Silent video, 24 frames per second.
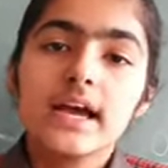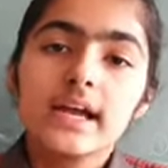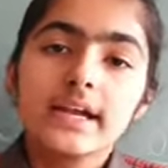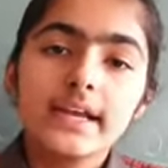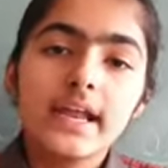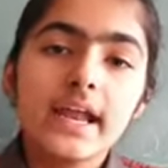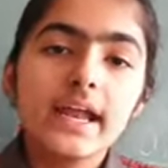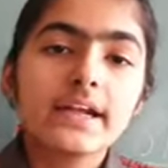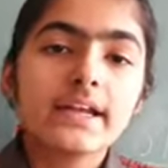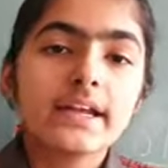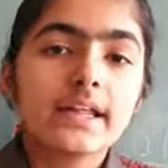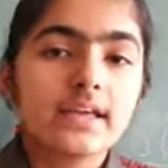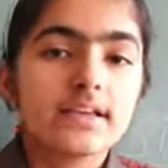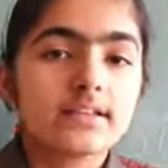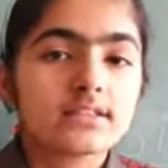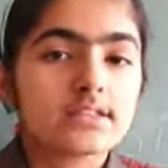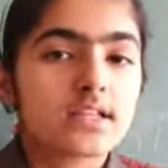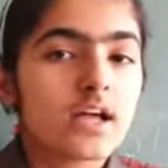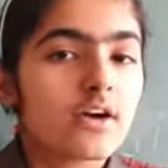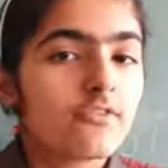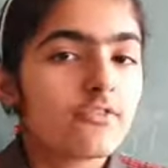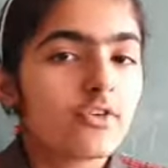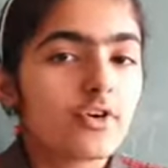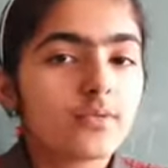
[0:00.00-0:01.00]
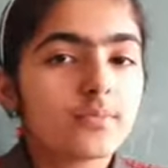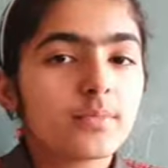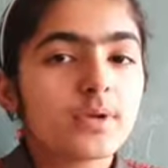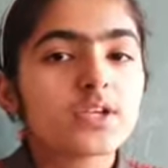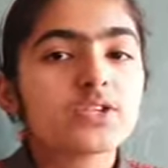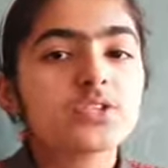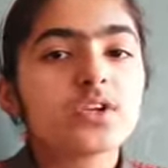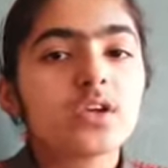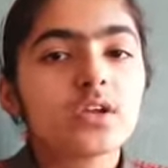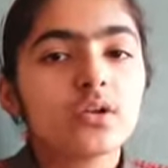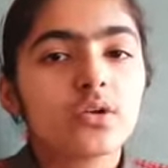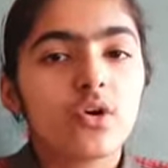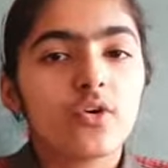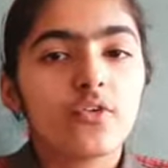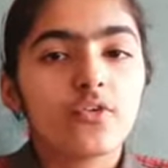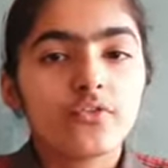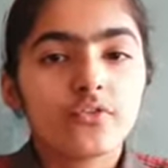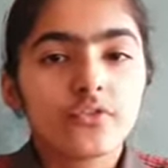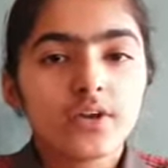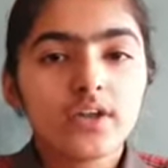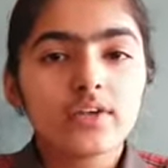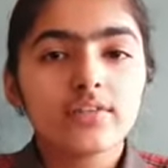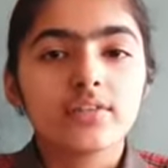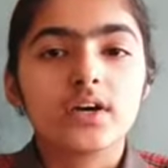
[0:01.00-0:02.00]
That is the formation of
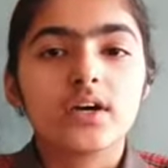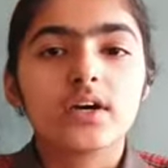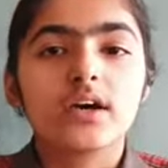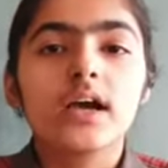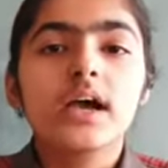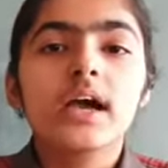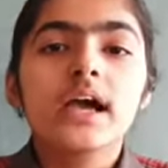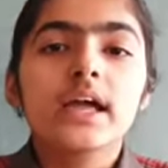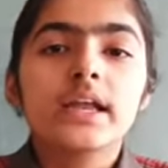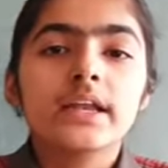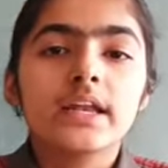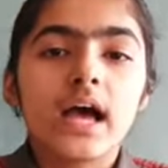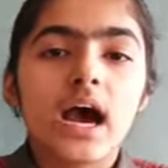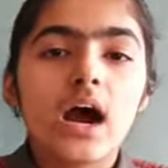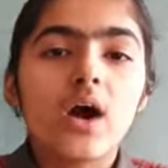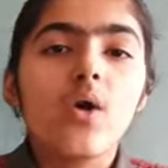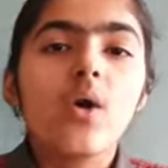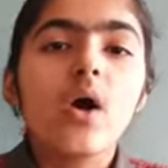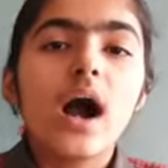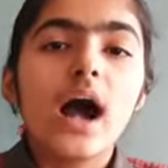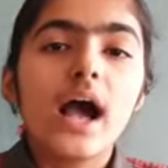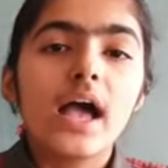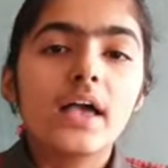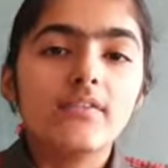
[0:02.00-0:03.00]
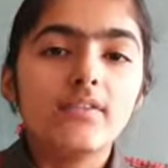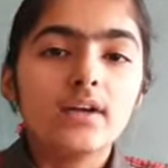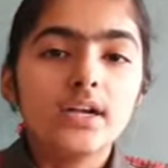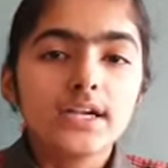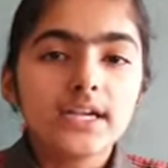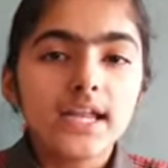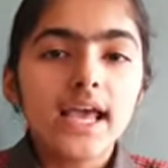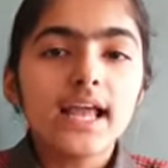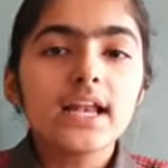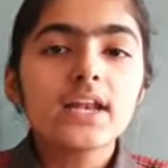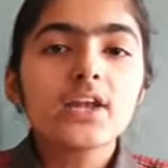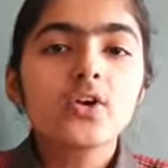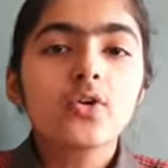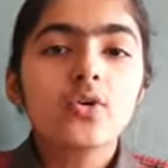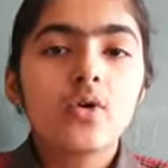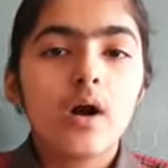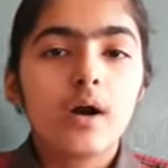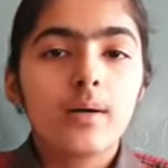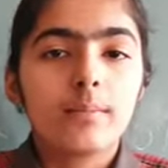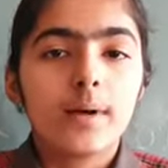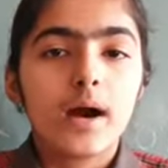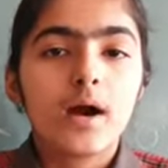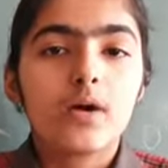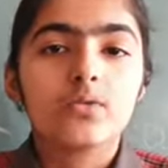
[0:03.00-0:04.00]
river. Now I will tell you
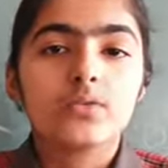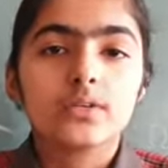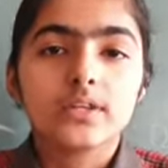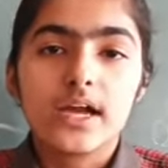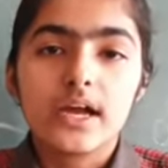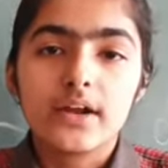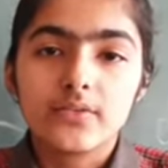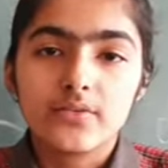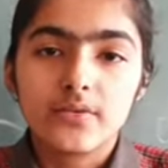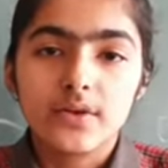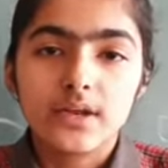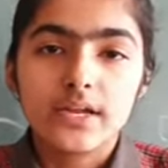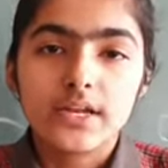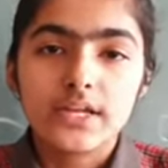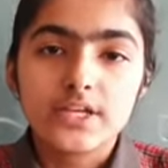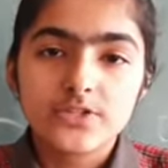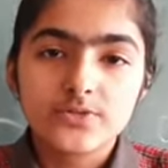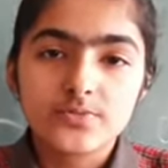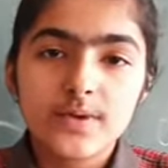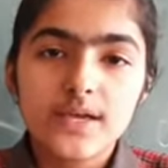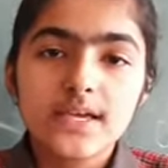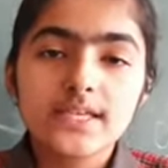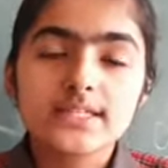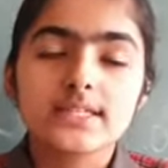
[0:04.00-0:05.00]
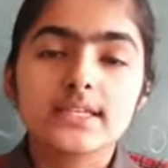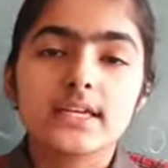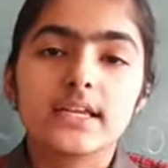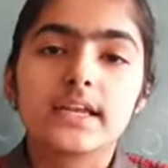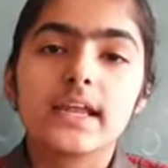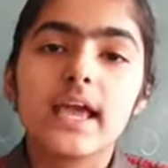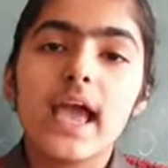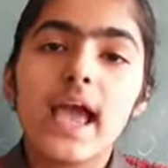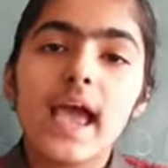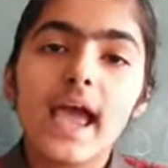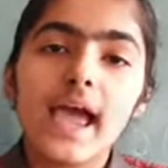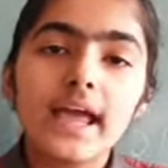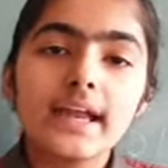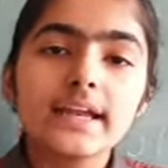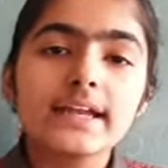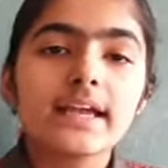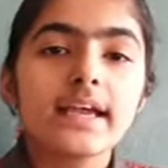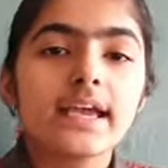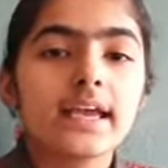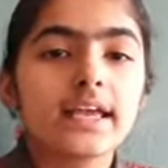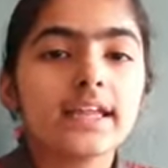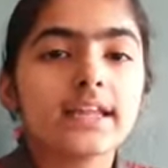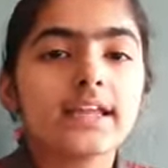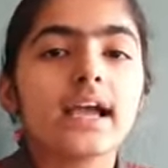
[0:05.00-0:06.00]
about the drainage basin. An
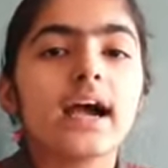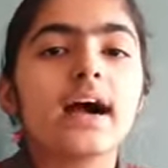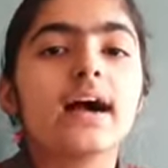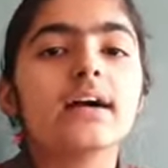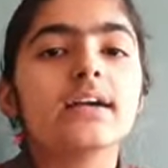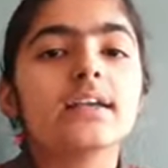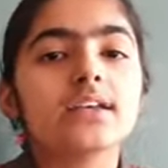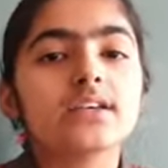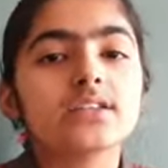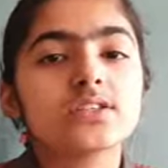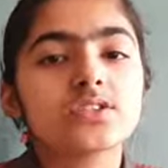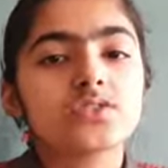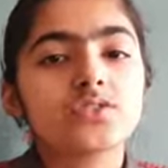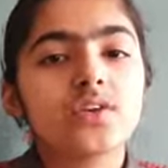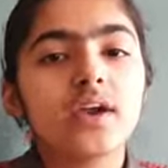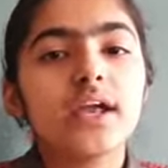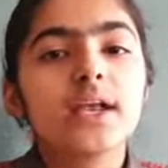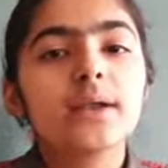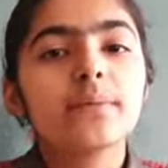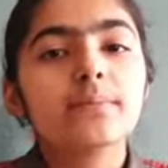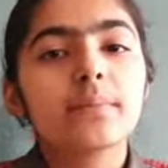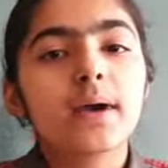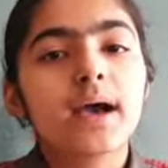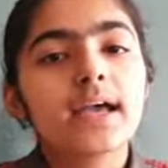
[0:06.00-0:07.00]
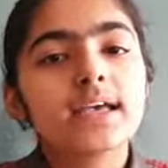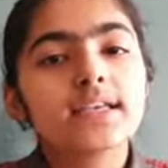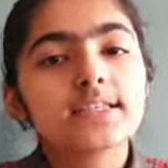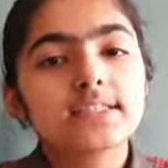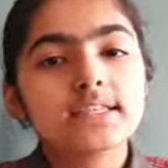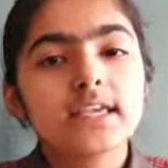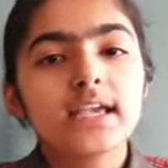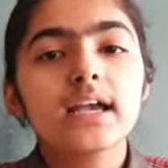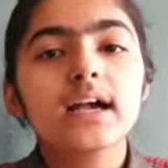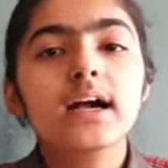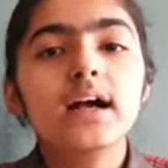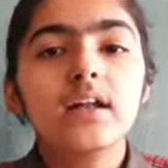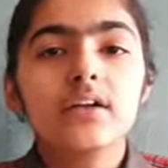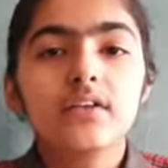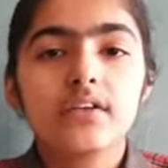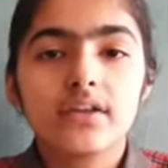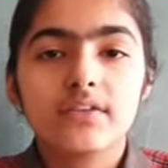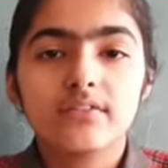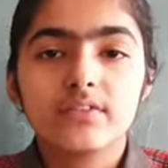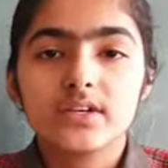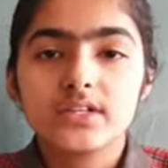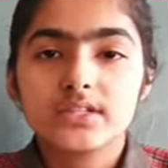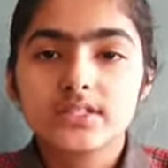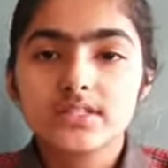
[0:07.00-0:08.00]
area is drained by a single
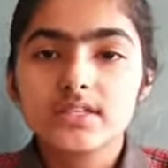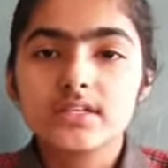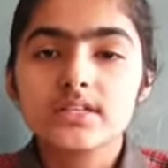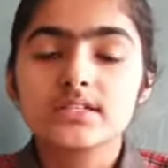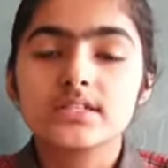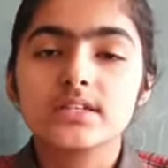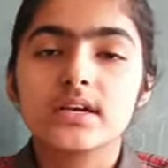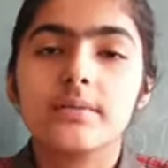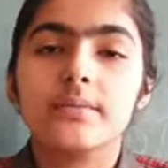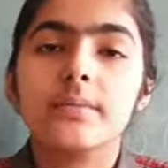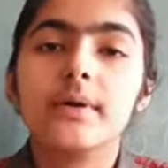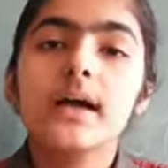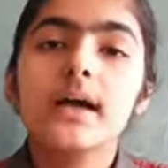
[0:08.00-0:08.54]
river system.